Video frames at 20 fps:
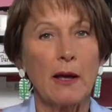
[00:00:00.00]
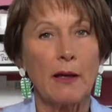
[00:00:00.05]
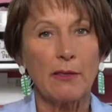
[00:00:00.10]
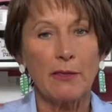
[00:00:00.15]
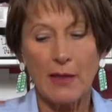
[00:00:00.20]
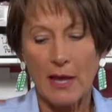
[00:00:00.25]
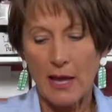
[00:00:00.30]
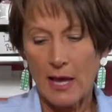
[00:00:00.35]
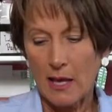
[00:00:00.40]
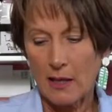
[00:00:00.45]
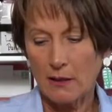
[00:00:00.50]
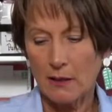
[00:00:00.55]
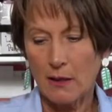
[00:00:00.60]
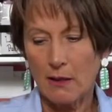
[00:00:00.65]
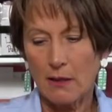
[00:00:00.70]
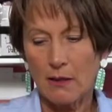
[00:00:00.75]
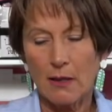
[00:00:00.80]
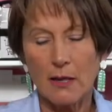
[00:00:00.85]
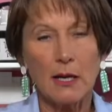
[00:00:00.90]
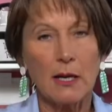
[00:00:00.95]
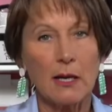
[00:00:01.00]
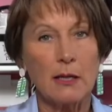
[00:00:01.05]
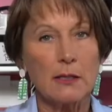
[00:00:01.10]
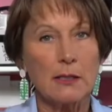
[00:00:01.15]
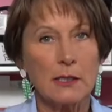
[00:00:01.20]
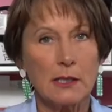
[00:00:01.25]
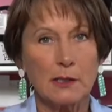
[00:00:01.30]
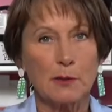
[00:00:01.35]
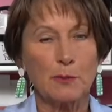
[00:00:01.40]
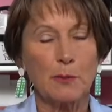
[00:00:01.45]
than the
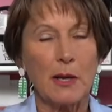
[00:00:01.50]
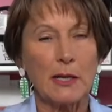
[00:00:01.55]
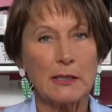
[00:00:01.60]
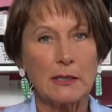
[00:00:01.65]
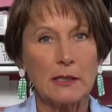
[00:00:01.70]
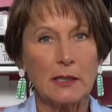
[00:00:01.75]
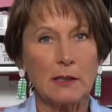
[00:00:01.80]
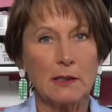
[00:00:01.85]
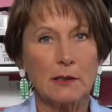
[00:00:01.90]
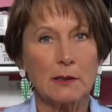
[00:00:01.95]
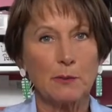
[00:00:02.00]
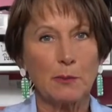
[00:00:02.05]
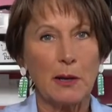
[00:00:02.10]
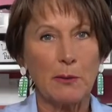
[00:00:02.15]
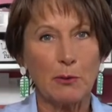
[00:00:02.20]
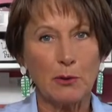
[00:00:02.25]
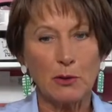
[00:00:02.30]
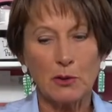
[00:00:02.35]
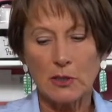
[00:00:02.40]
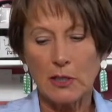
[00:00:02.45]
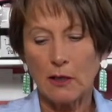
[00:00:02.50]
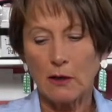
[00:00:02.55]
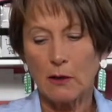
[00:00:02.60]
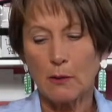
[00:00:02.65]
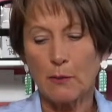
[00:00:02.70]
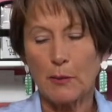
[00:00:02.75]
six by six paper taker.